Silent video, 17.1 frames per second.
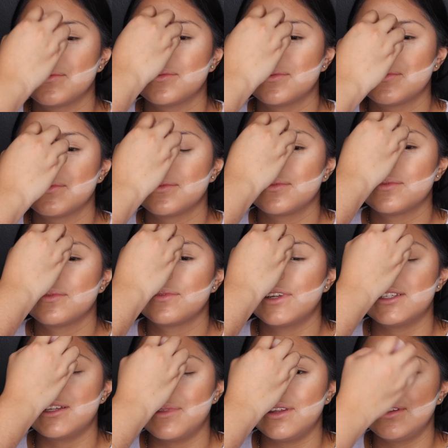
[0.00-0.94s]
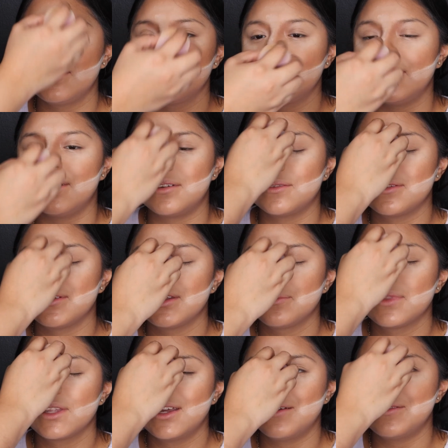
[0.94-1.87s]
on the bridge of her nose to
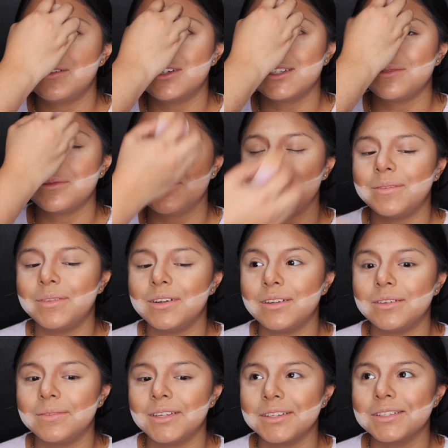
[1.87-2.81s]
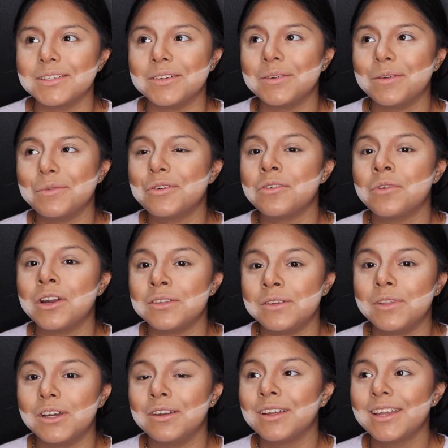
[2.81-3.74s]
emphasize it, and
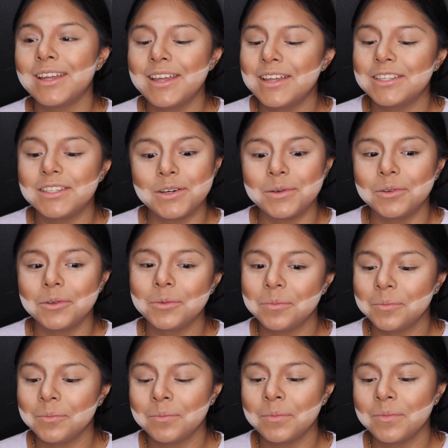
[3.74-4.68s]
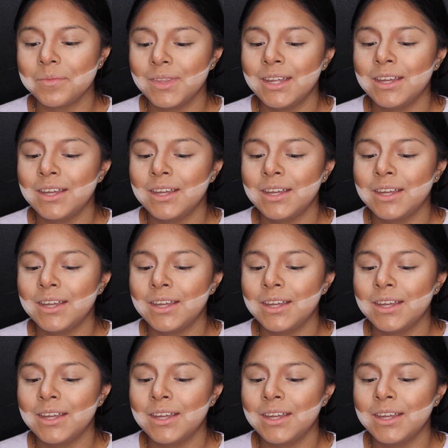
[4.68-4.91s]
under the eyes to brighten.